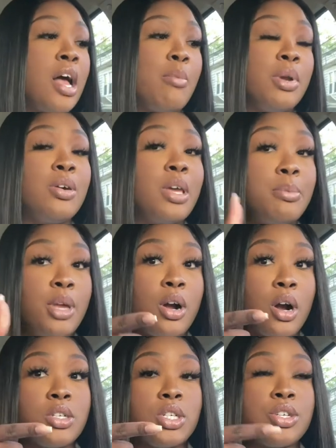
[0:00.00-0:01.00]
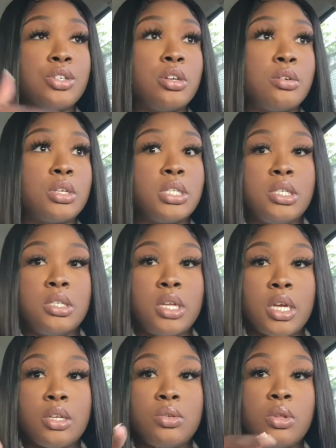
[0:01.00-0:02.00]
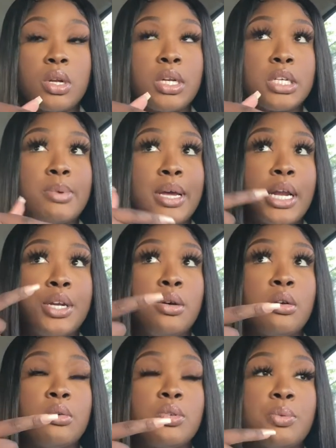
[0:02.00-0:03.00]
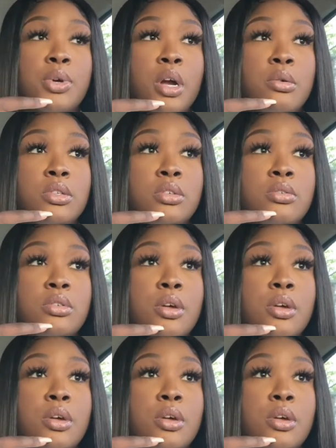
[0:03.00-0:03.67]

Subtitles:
I'm gonna go get me a car charger though, because he's taking too long to take back, and I don't know which one we're going to.